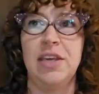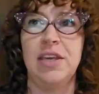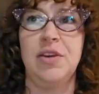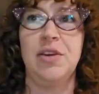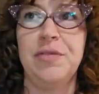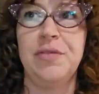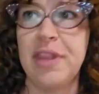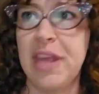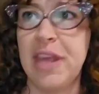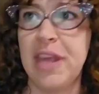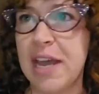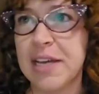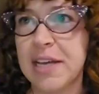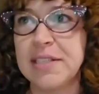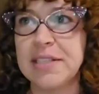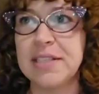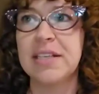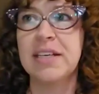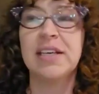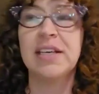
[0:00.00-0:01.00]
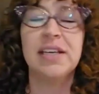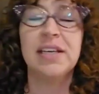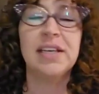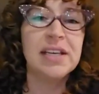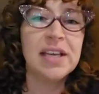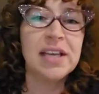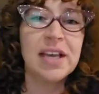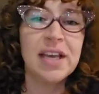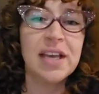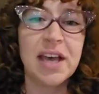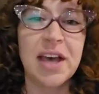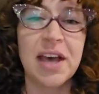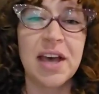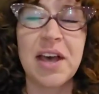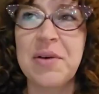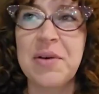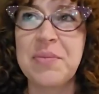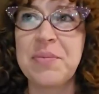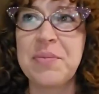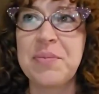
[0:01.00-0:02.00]
Thank you for that.
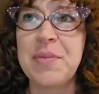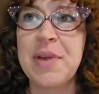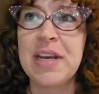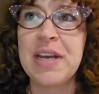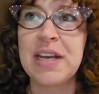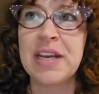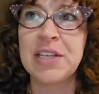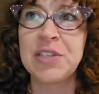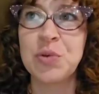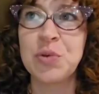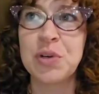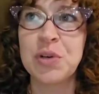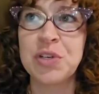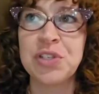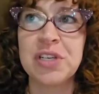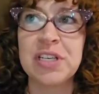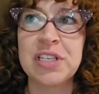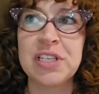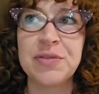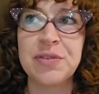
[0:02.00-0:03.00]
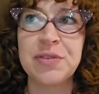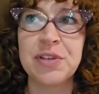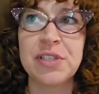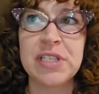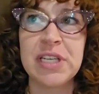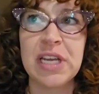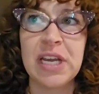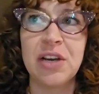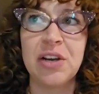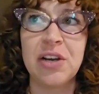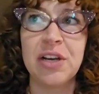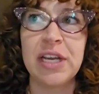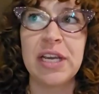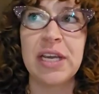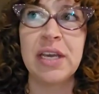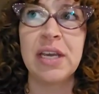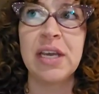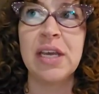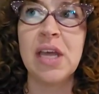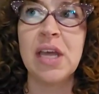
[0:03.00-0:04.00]
My next question is for
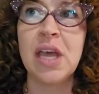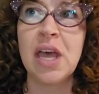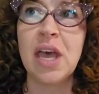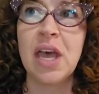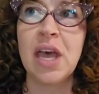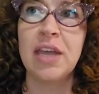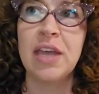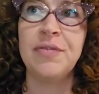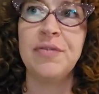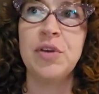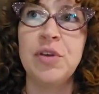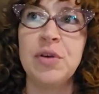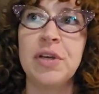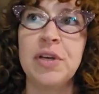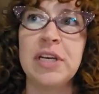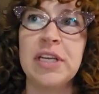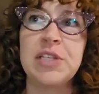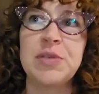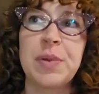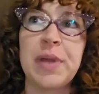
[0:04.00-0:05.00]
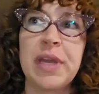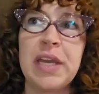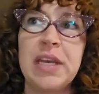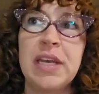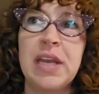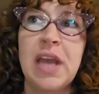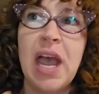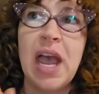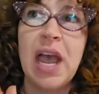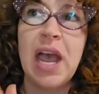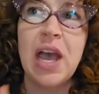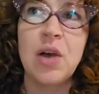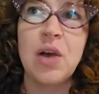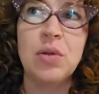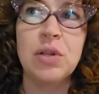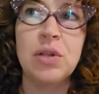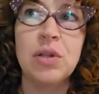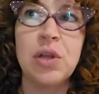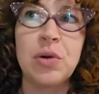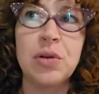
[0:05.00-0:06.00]
Terry. If you could explain
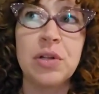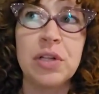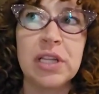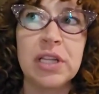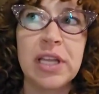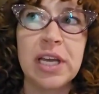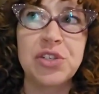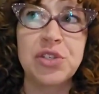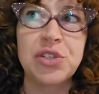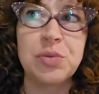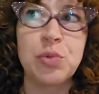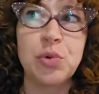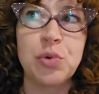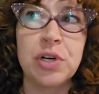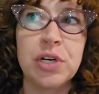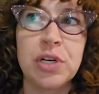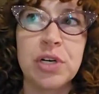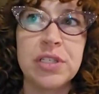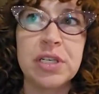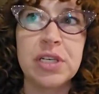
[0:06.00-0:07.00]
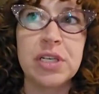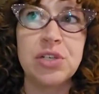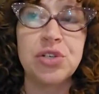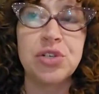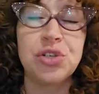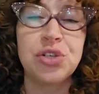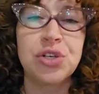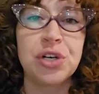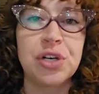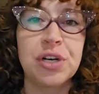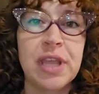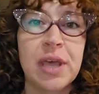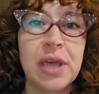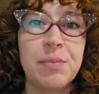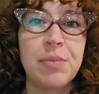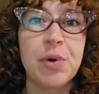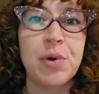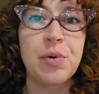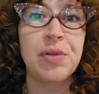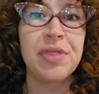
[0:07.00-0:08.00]
how local election boards ensure
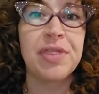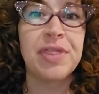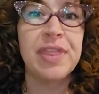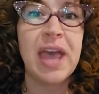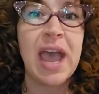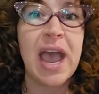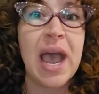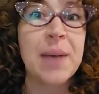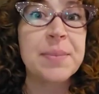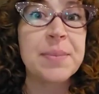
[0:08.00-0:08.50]
that both the